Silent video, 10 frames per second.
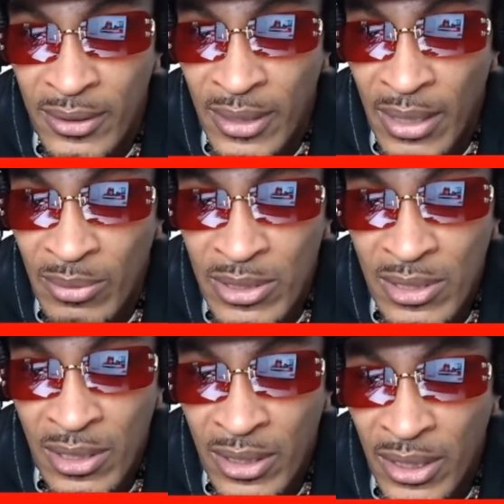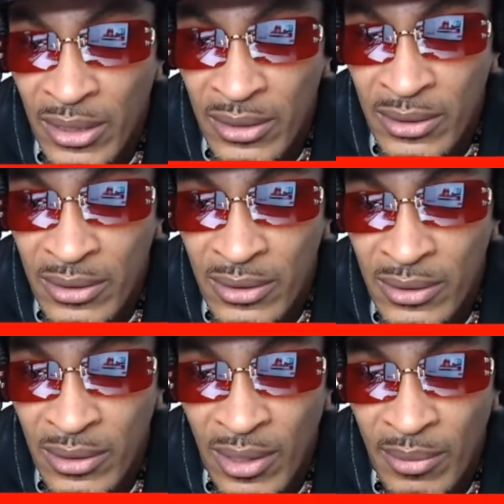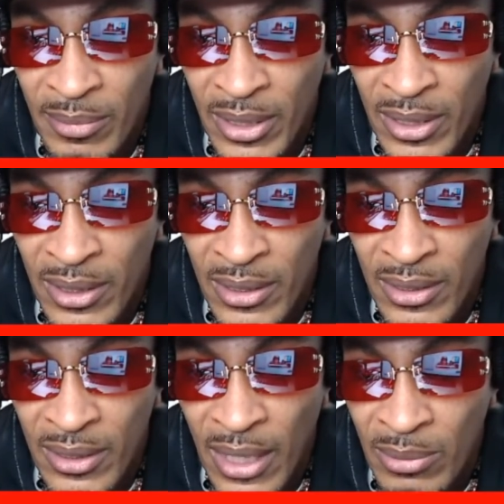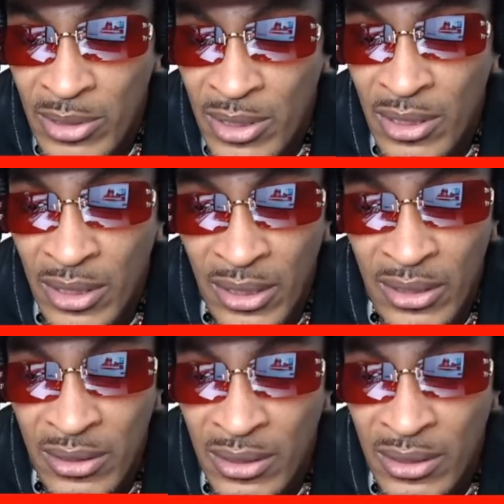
They was cooking. You know what I mean? They was cooking.